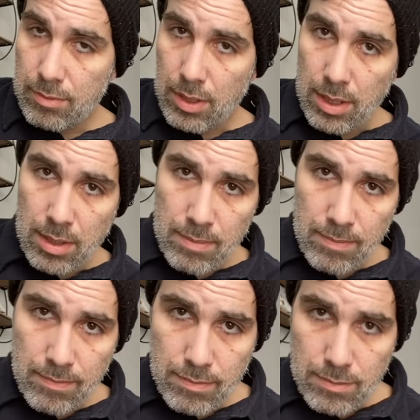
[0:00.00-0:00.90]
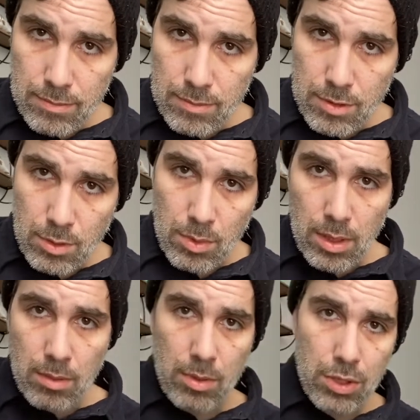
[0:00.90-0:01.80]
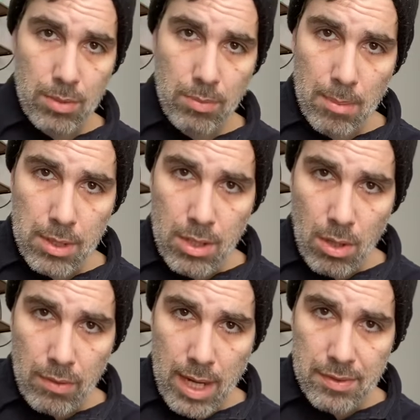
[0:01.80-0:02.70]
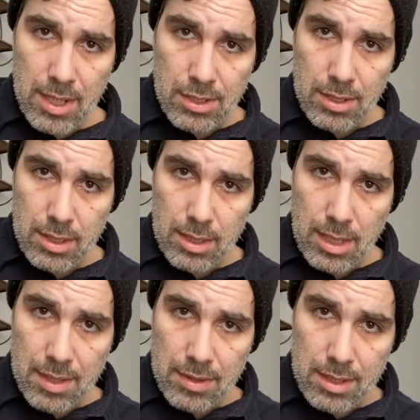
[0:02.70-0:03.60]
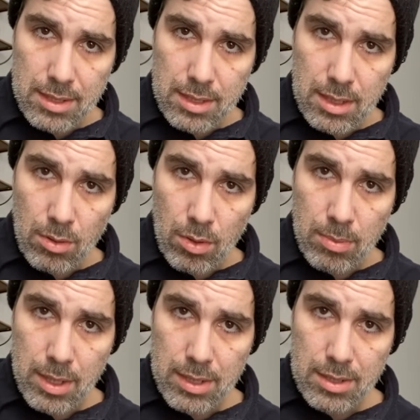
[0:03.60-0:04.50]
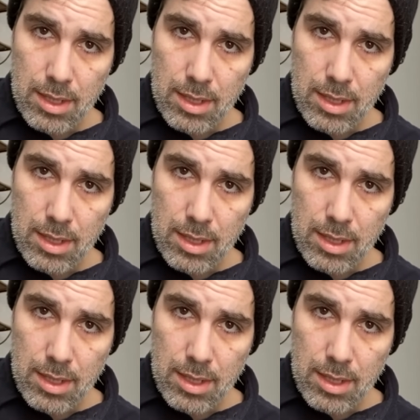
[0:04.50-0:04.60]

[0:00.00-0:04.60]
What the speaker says: Okay, so we should probably know that that's not this D chord, but